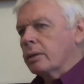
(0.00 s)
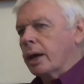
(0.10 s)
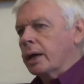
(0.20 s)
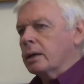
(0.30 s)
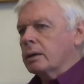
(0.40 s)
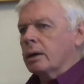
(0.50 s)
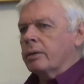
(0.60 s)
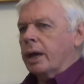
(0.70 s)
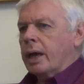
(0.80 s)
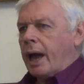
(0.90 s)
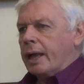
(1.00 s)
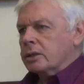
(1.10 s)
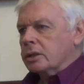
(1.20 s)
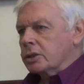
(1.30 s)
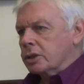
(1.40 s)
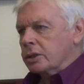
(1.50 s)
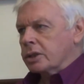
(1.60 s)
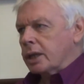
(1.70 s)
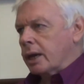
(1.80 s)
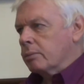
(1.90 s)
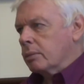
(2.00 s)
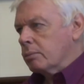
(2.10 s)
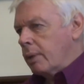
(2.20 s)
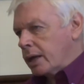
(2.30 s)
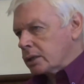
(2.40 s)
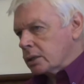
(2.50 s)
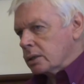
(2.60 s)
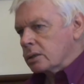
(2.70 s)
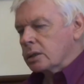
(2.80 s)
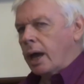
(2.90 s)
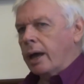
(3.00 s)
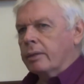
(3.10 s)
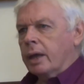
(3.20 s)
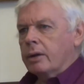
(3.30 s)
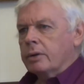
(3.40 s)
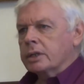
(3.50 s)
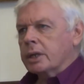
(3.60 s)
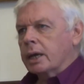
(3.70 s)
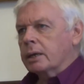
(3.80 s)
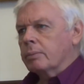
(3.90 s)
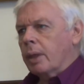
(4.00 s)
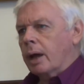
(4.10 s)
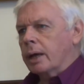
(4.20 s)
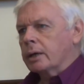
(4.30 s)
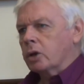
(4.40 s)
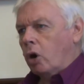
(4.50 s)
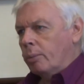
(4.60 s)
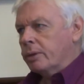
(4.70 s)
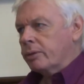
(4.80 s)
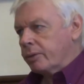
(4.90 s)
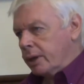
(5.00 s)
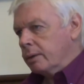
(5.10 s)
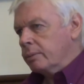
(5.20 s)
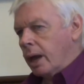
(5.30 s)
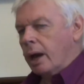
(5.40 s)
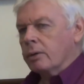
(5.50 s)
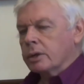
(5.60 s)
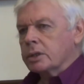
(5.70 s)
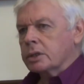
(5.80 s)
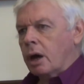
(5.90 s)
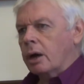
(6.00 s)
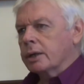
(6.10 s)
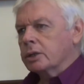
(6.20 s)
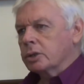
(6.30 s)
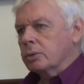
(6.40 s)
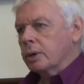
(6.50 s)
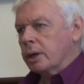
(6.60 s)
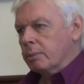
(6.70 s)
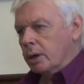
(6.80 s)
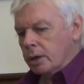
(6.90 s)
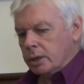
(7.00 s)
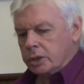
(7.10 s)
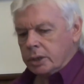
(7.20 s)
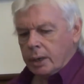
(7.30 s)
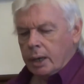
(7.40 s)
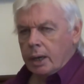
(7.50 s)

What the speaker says: They answer to the same masters, and there is a common theme now that's starting to emerge.